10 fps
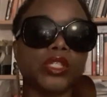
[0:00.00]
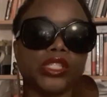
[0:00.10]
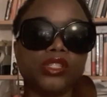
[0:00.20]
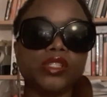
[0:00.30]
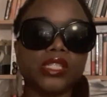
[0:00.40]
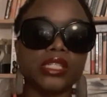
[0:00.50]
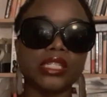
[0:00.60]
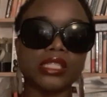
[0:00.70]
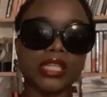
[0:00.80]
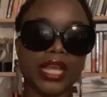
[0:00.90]
using
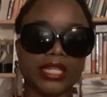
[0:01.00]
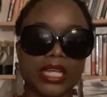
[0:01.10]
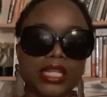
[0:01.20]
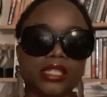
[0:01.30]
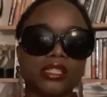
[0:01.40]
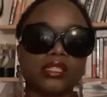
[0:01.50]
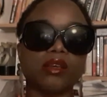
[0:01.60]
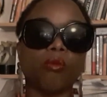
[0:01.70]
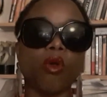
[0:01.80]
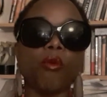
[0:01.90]
these techniques,
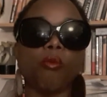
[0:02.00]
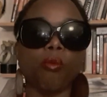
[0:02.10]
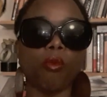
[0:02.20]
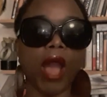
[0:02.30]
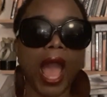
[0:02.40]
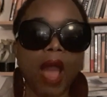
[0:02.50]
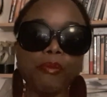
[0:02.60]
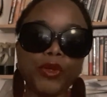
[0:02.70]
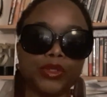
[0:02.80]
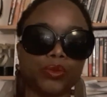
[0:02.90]
what
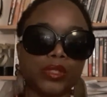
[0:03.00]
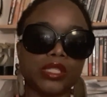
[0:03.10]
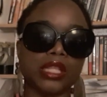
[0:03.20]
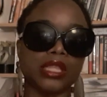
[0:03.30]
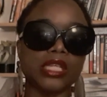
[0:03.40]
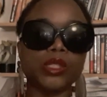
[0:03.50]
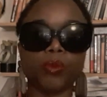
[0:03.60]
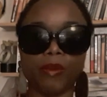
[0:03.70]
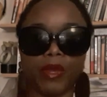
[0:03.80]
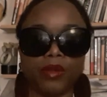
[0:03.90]
happened was that these
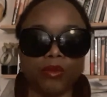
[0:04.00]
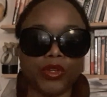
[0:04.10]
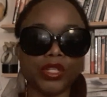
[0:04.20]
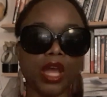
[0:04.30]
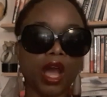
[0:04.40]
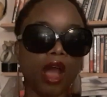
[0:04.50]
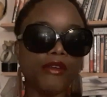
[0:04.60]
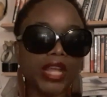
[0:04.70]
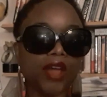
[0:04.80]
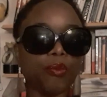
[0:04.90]
women would
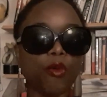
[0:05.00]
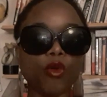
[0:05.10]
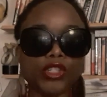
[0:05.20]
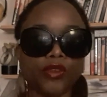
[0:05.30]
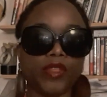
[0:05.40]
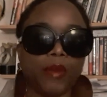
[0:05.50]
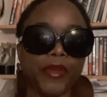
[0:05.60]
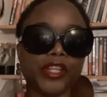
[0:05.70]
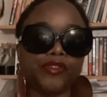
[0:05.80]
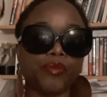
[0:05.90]
only have a portion of their
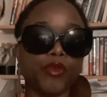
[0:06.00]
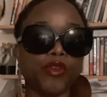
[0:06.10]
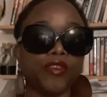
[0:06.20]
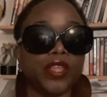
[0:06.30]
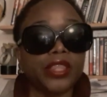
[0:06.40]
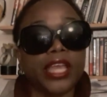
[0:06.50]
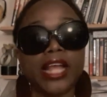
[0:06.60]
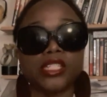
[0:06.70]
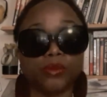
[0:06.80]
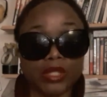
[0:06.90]
breast removed and then the
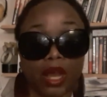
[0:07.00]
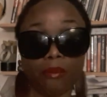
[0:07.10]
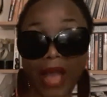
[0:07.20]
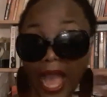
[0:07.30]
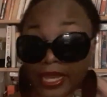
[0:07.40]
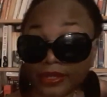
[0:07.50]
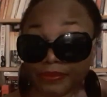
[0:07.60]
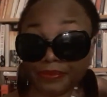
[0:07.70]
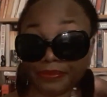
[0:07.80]
cancer would come back.